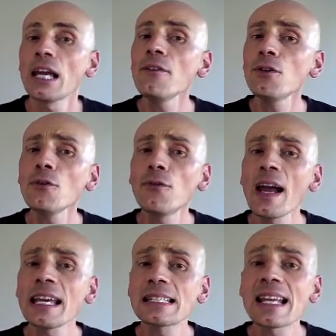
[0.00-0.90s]
If you
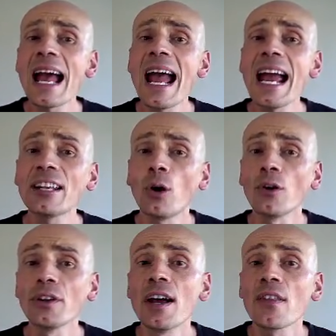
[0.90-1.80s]
face head
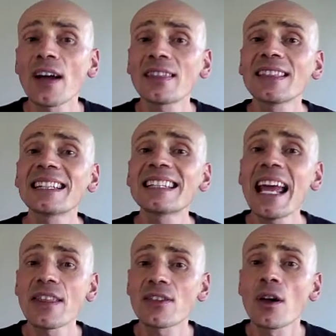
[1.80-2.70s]
on that the
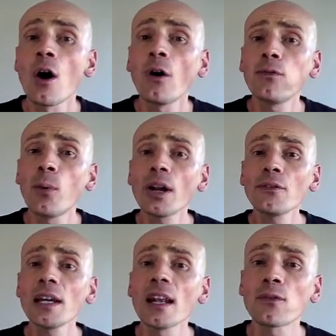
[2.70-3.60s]
death of one
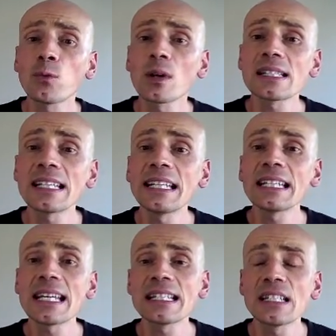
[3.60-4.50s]
of your loved ones in
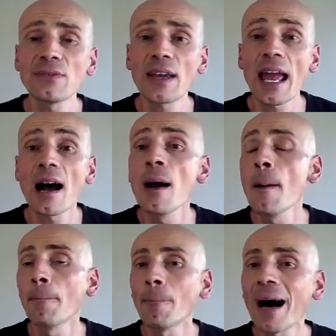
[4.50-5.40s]
intensive care
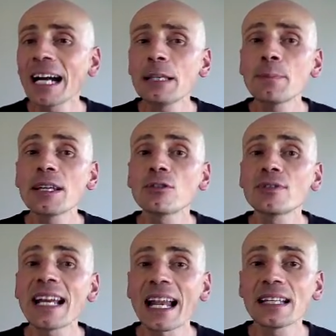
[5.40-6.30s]
might be a
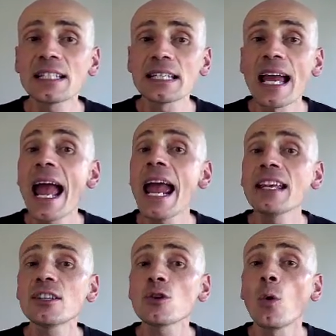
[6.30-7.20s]
reality
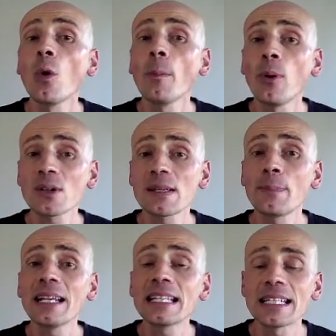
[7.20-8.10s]
and or
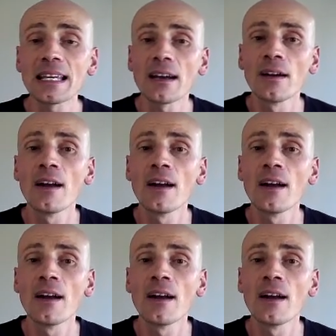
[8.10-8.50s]
possibility,